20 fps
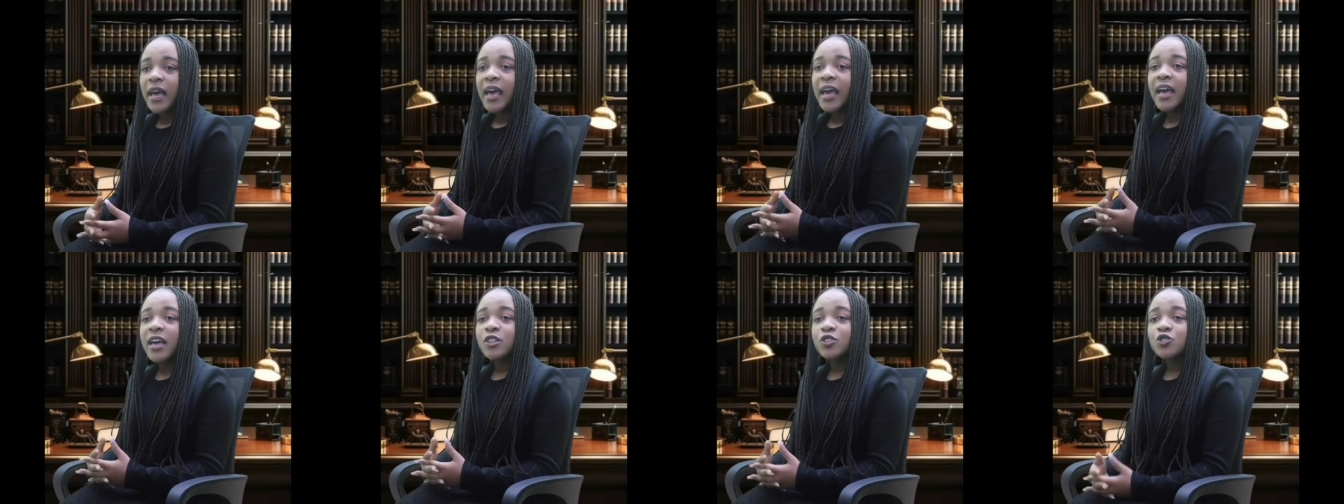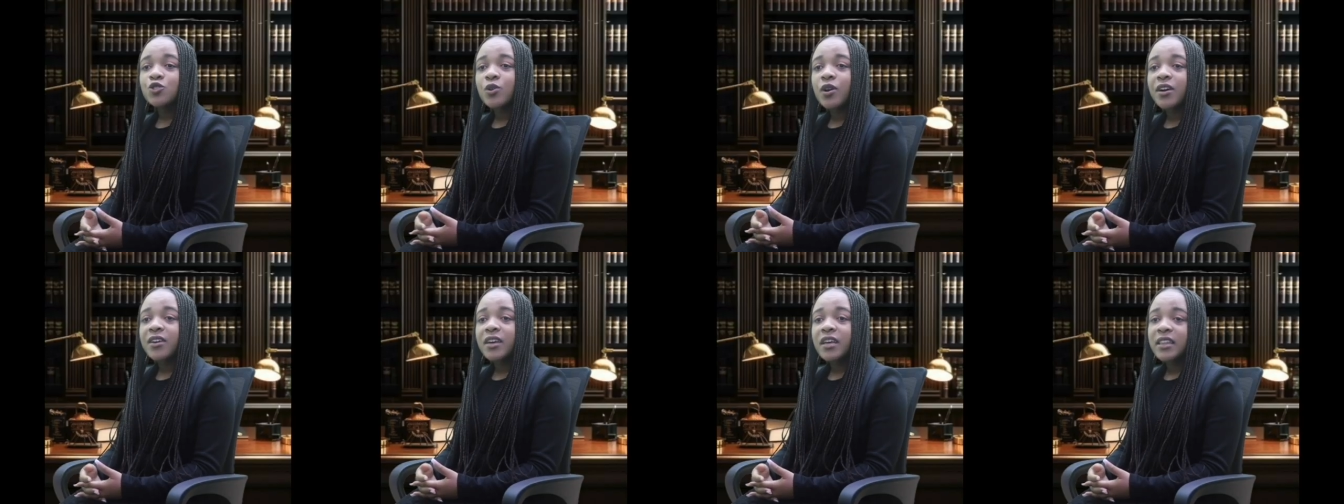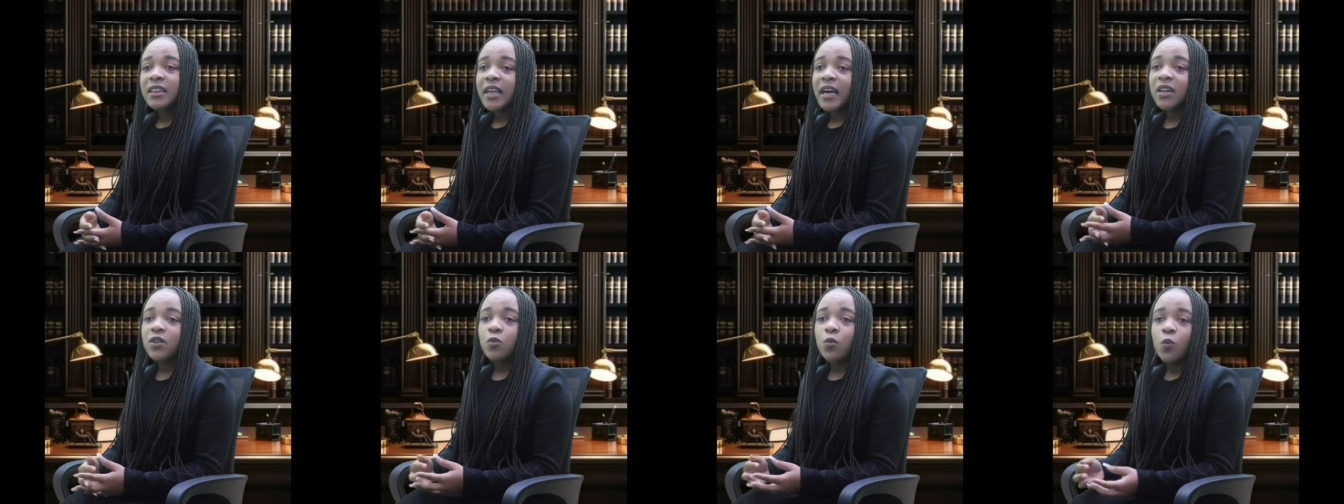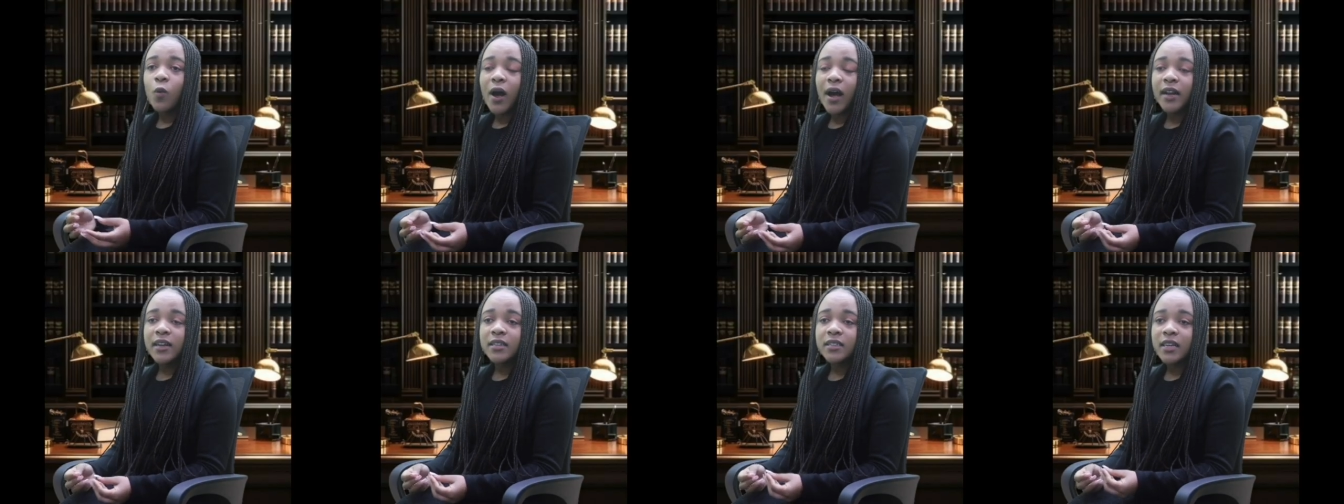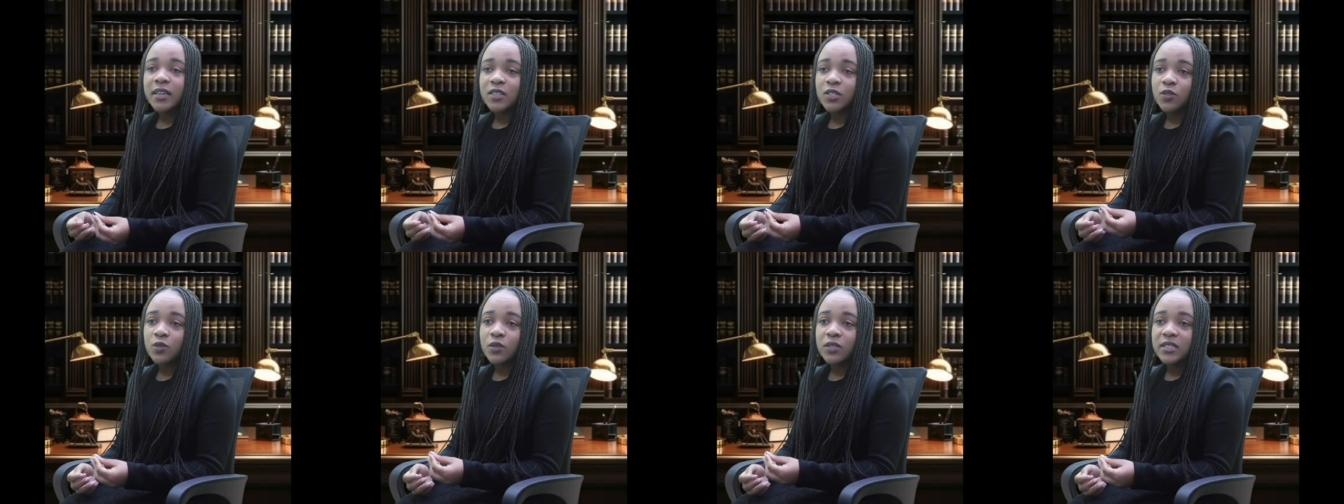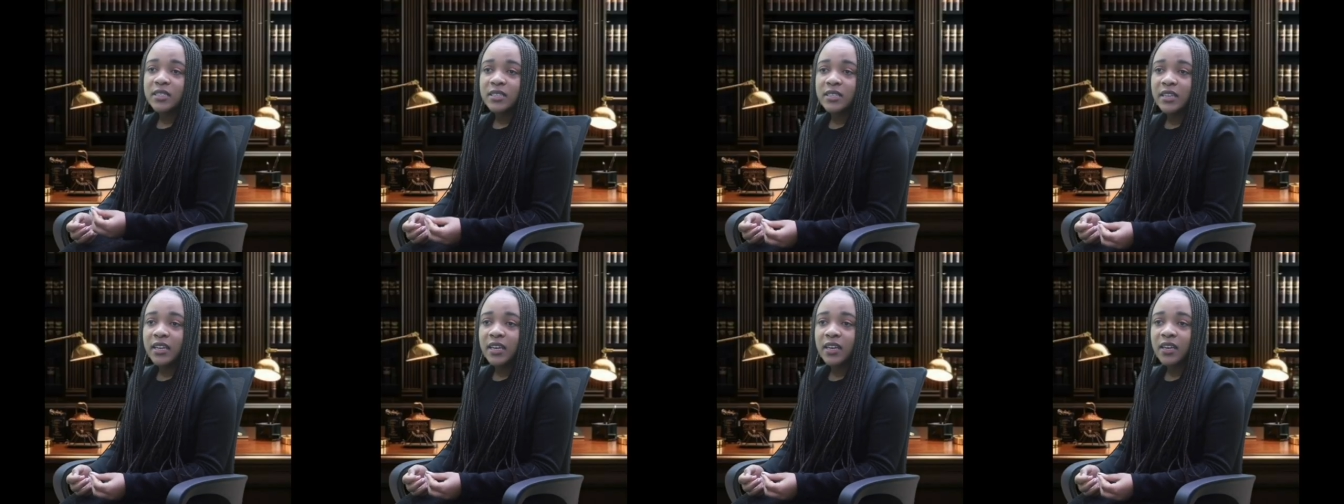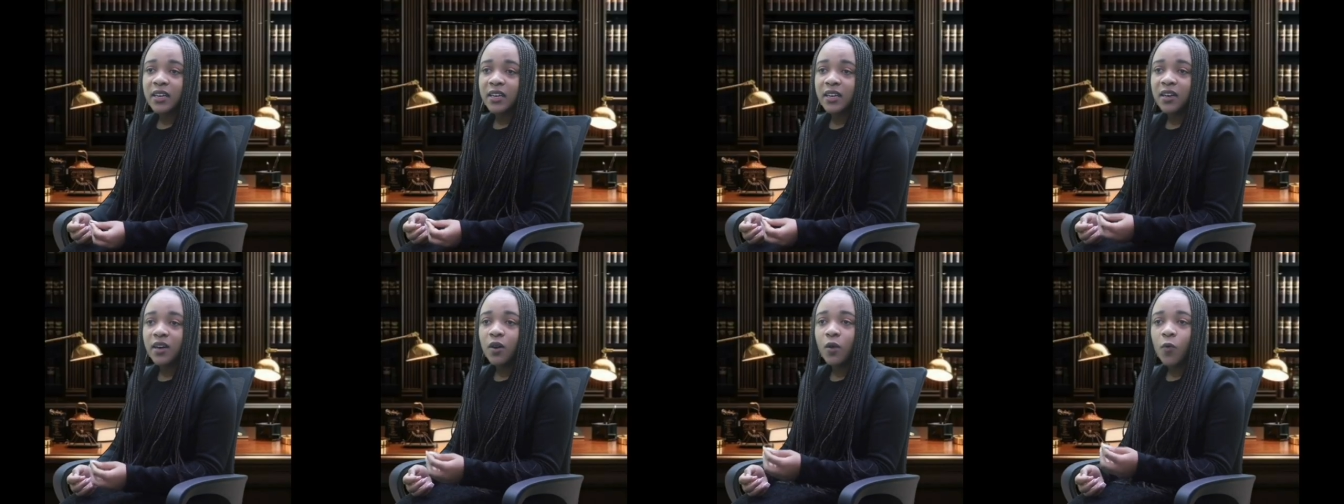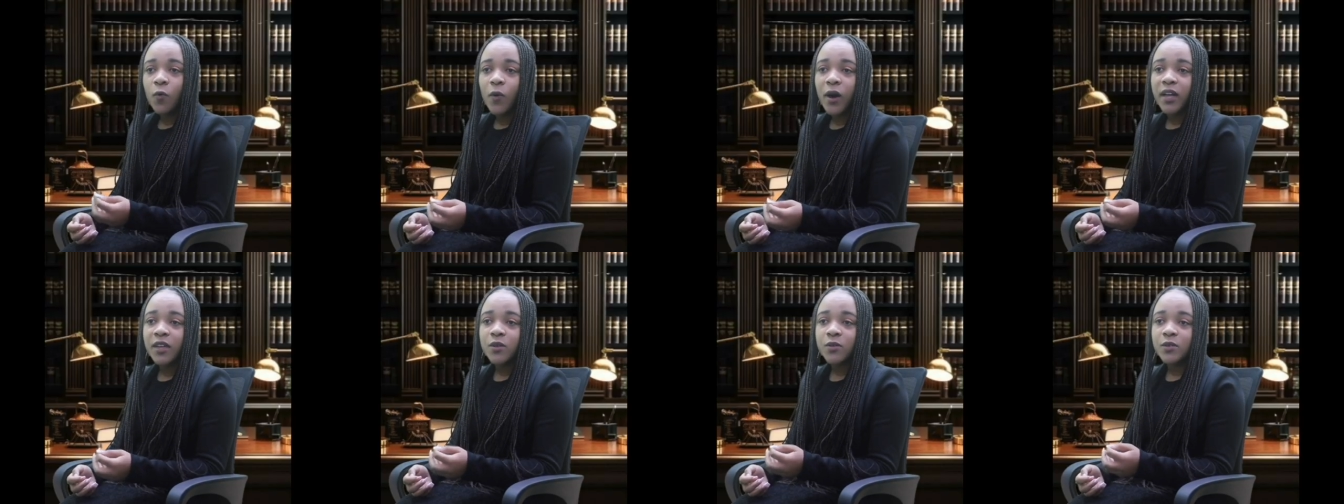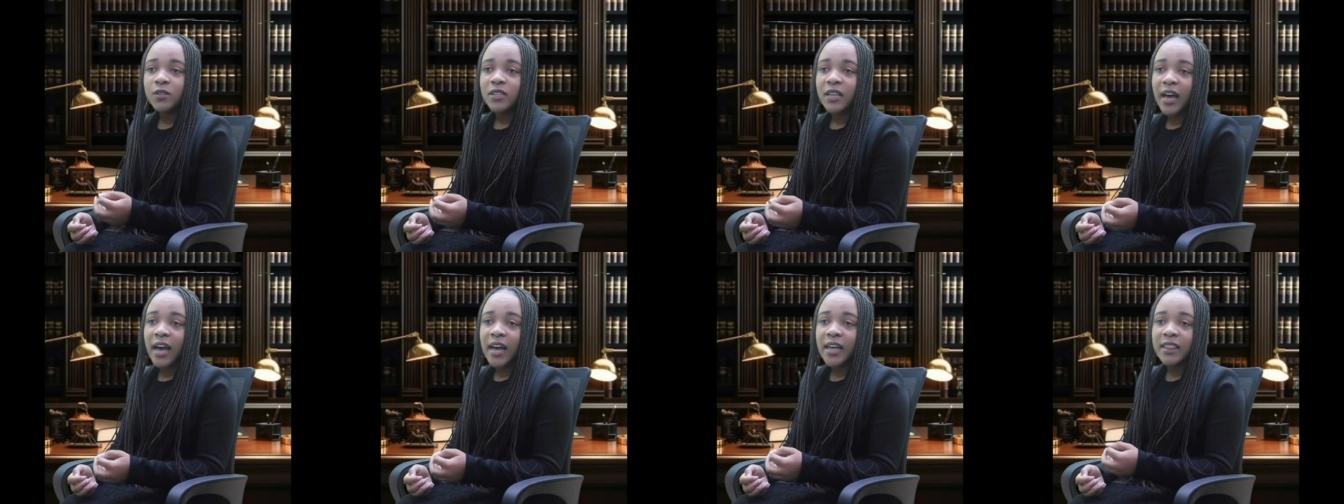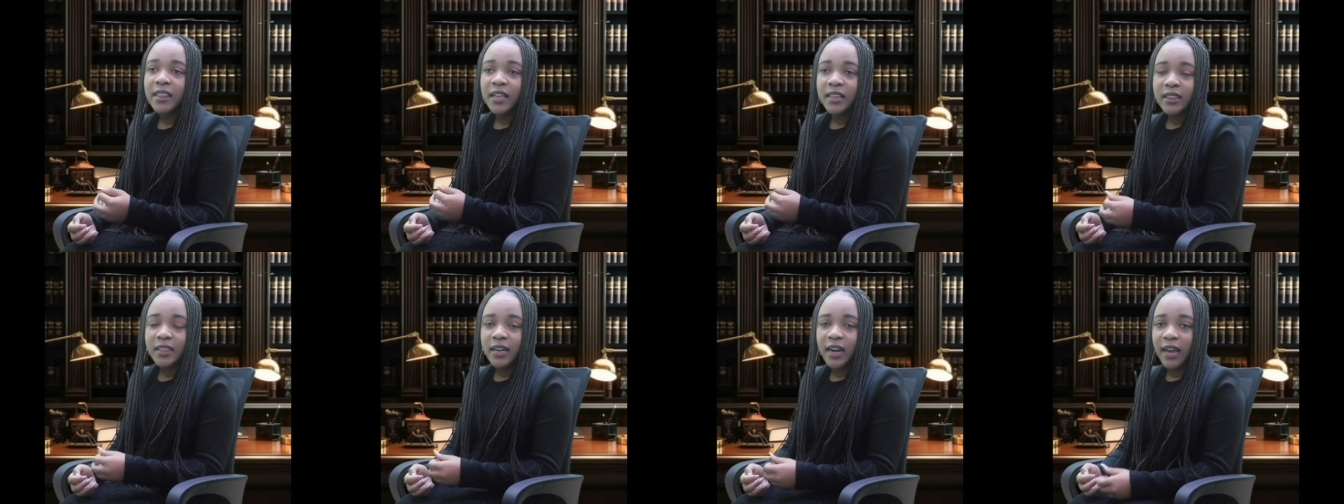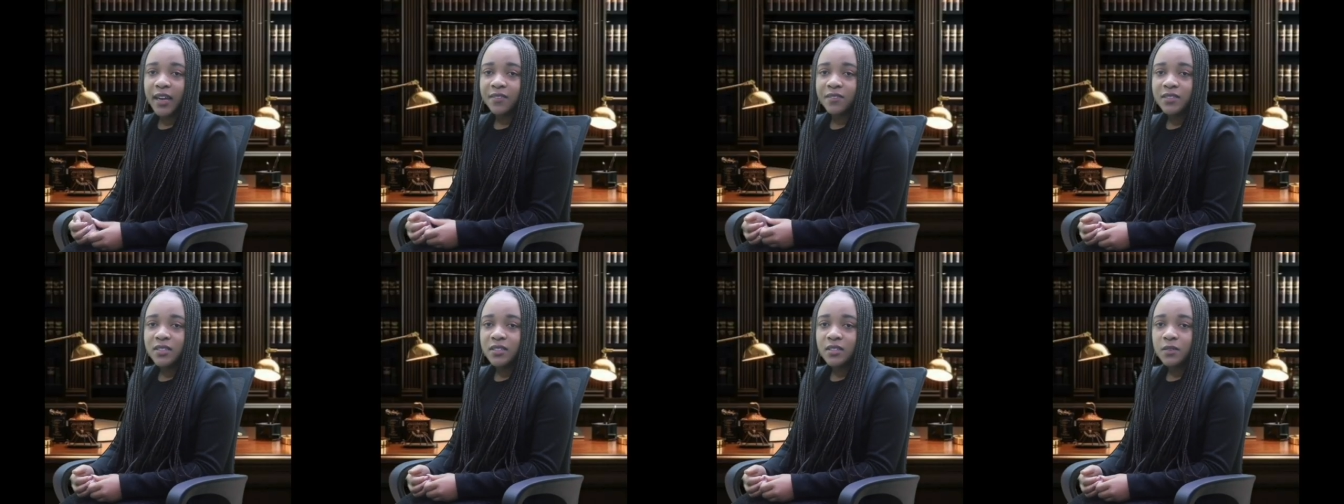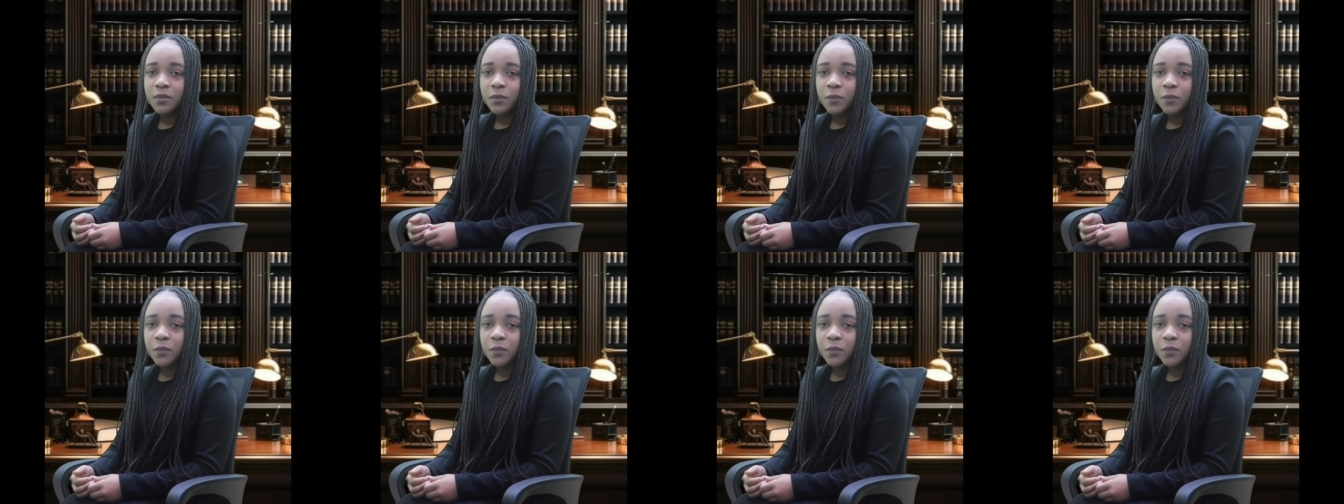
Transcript: ensuring that one does not sink while the other thrives.